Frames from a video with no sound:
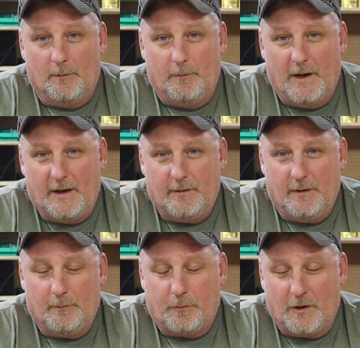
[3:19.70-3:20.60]
But
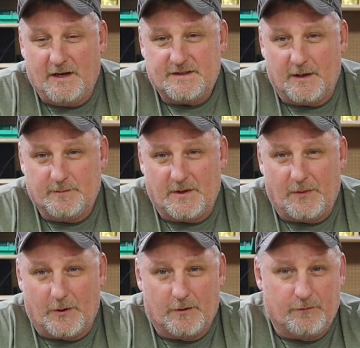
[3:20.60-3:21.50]
price comes in
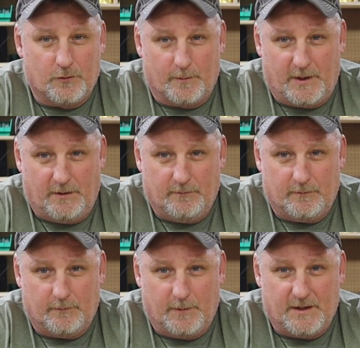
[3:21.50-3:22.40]
third for me
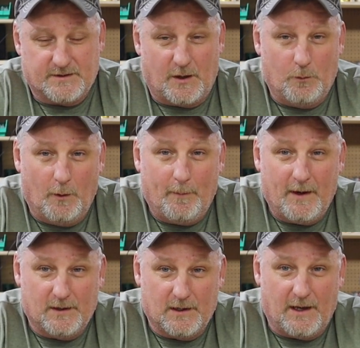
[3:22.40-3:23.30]
because I will
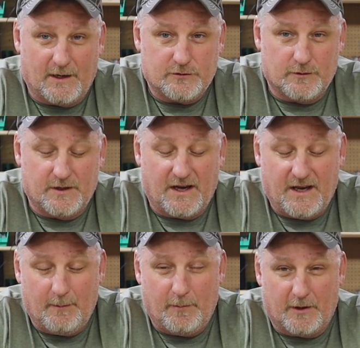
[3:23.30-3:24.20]
pay a little extra to
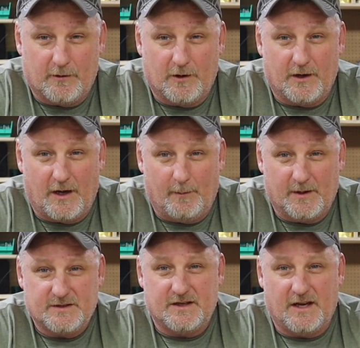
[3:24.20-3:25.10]
get better
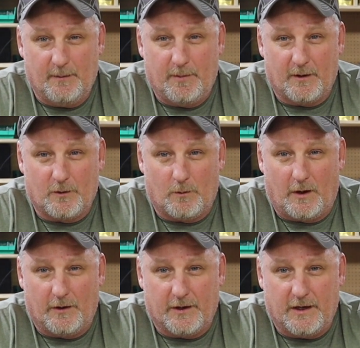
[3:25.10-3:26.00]
ergonomics, to get better
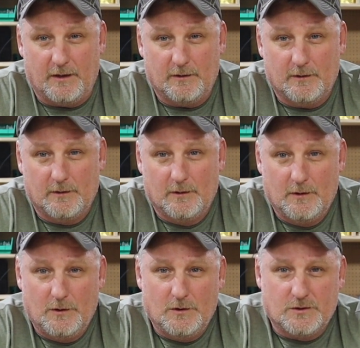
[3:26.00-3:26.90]
quality.
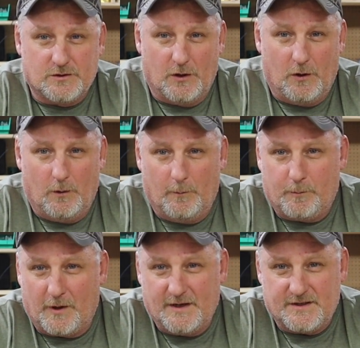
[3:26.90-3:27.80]
So
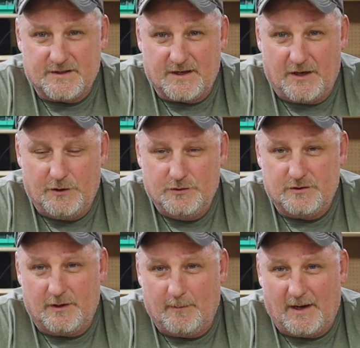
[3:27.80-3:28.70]
price is not
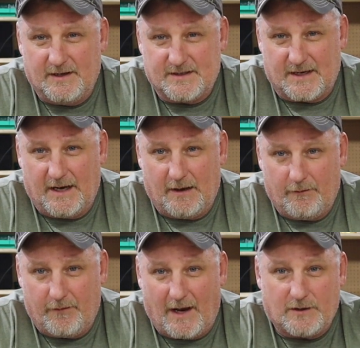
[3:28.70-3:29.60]
usually my deciding
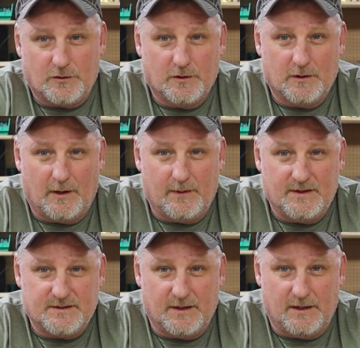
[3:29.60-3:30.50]
factor on
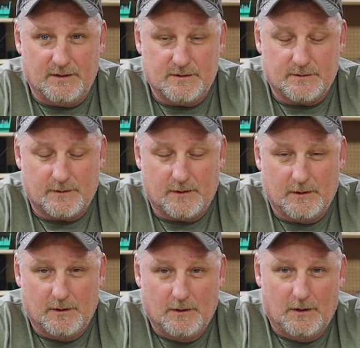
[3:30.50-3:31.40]
these things.
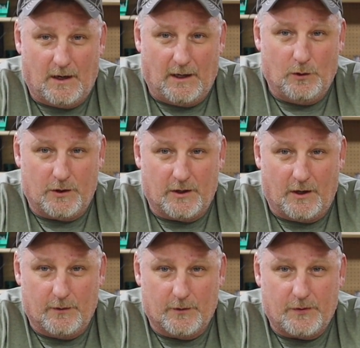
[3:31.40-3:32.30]
I look at
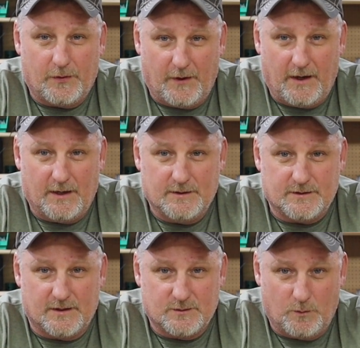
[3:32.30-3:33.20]
other
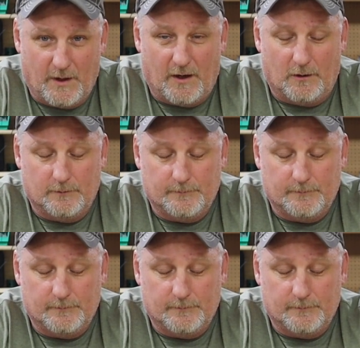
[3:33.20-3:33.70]
things as well.